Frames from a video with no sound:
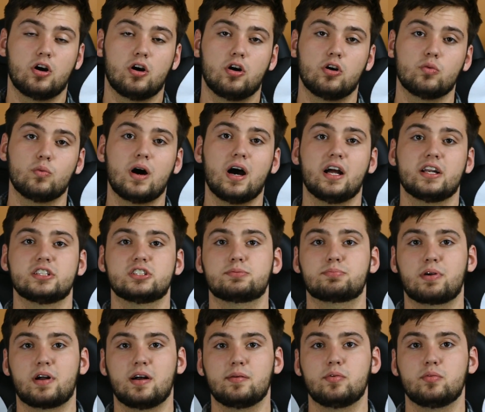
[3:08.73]
a wattage
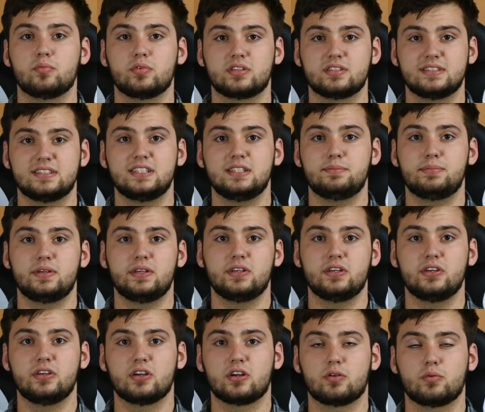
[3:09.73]
problem with the
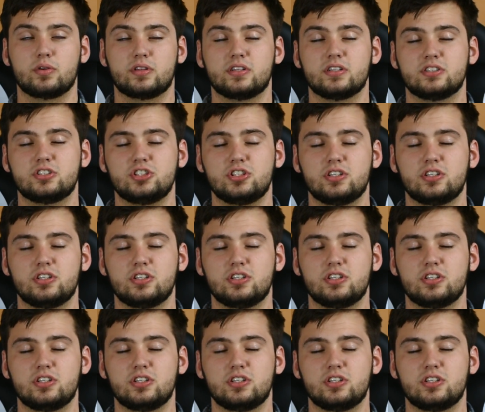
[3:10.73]
CPU or with the